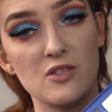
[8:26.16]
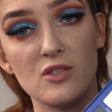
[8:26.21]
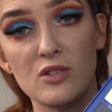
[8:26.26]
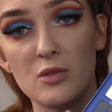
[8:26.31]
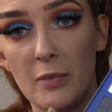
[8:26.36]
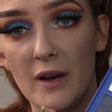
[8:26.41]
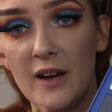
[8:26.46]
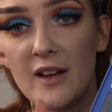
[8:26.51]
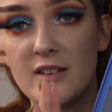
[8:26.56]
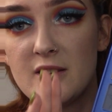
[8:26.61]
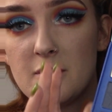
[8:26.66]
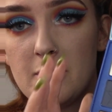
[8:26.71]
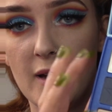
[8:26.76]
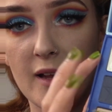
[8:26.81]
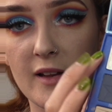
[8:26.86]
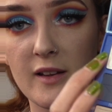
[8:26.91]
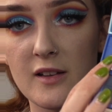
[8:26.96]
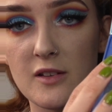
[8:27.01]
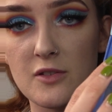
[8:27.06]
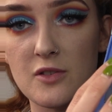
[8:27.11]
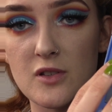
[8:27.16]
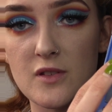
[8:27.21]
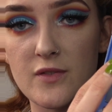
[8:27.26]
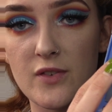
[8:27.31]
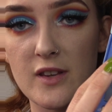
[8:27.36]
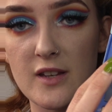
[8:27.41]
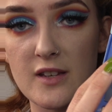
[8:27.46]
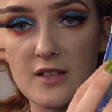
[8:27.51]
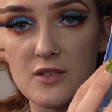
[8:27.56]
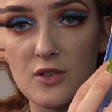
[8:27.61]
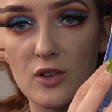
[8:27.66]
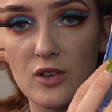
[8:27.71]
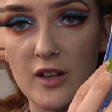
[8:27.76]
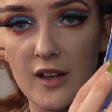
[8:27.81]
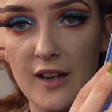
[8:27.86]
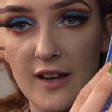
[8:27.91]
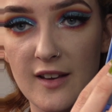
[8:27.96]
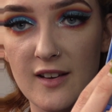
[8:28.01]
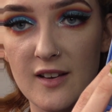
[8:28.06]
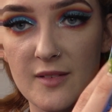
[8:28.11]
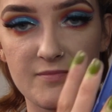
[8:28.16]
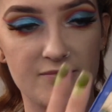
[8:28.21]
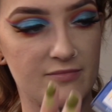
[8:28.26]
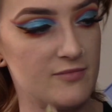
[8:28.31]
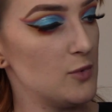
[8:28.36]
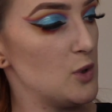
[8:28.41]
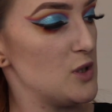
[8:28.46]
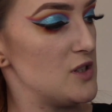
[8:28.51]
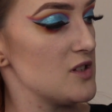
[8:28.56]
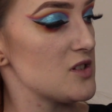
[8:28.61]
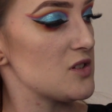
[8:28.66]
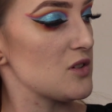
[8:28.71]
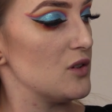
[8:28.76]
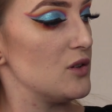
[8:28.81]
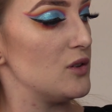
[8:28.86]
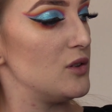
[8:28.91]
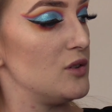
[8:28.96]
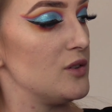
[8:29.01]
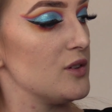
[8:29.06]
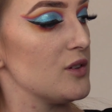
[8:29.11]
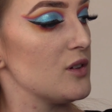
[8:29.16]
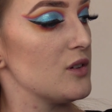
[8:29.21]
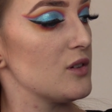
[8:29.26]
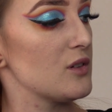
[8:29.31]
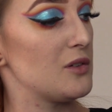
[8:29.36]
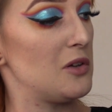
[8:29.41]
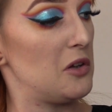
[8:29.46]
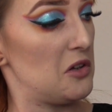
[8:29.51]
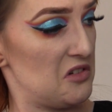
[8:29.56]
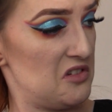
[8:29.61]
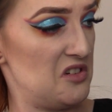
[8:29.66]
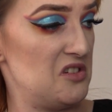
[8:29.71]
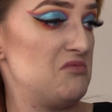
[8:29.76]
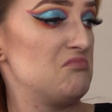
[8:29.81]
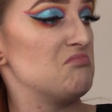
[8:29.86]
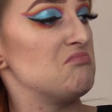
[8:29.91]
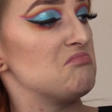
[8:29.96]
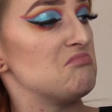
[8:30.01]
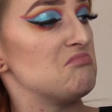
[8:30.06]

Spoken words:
all buy this palette just for this colour here, which is called Cullinan.